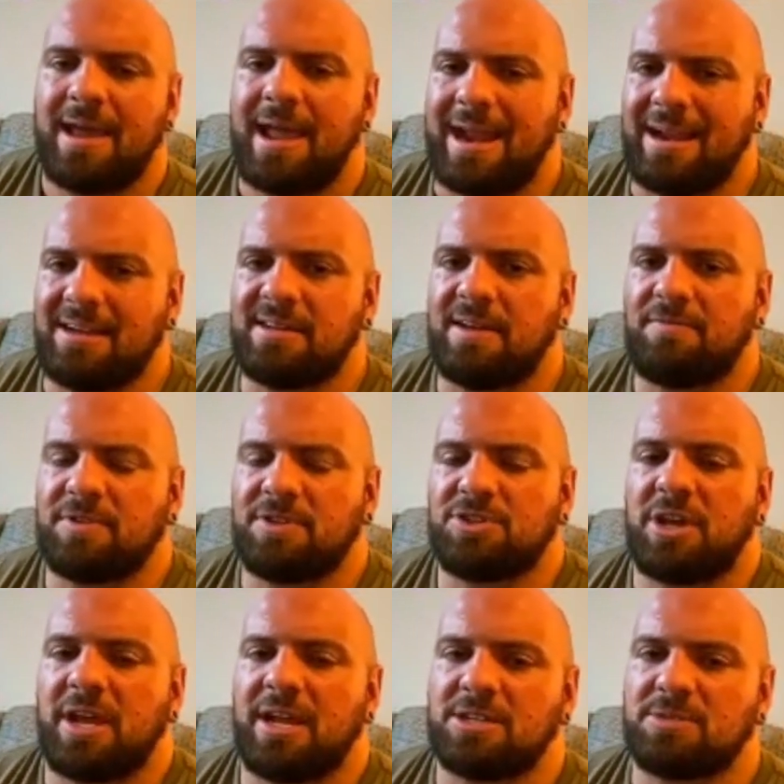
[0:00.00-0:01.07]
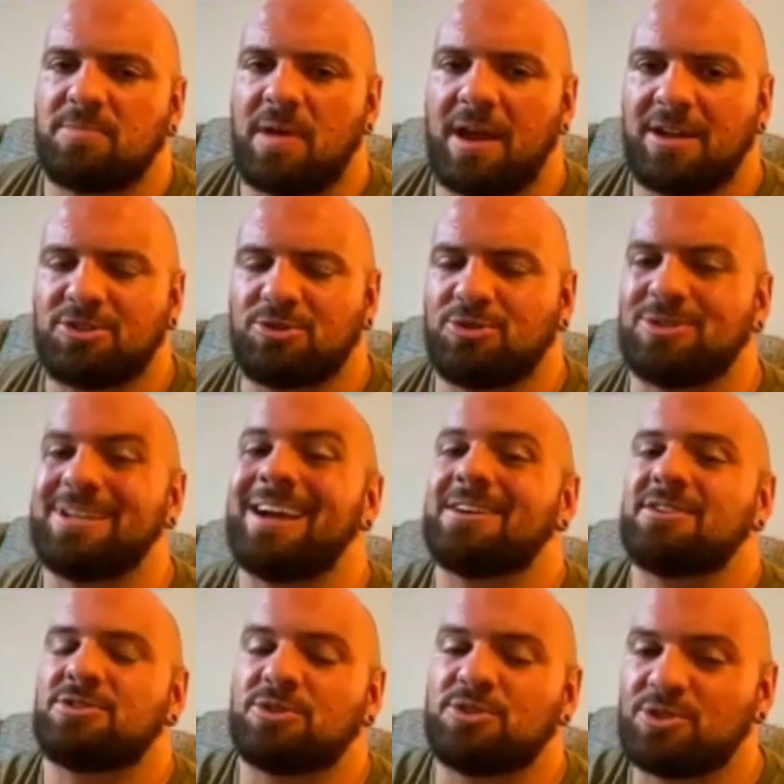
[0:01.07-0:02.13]
and it definitely changed my
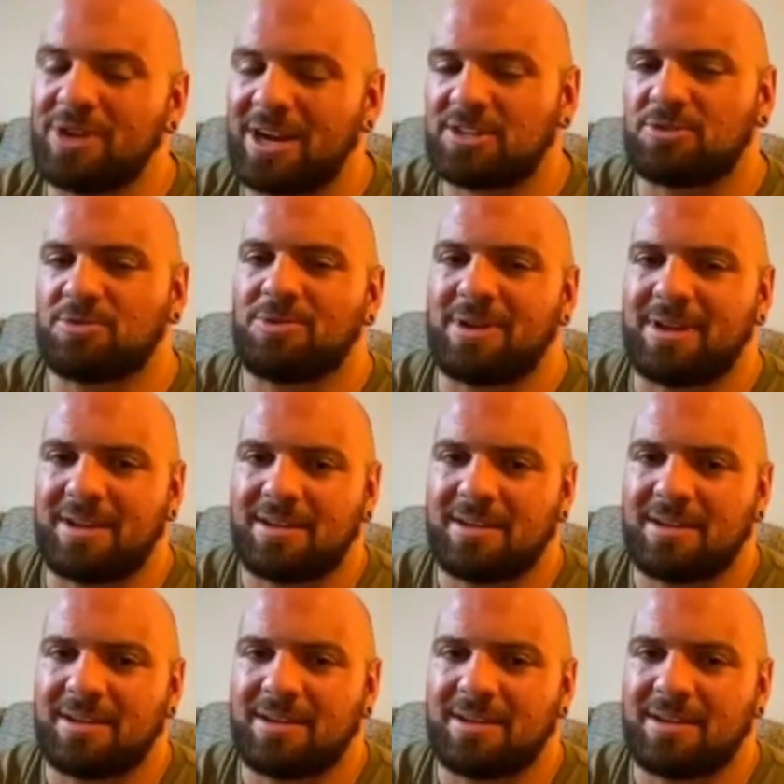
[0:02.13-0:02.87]
trajectory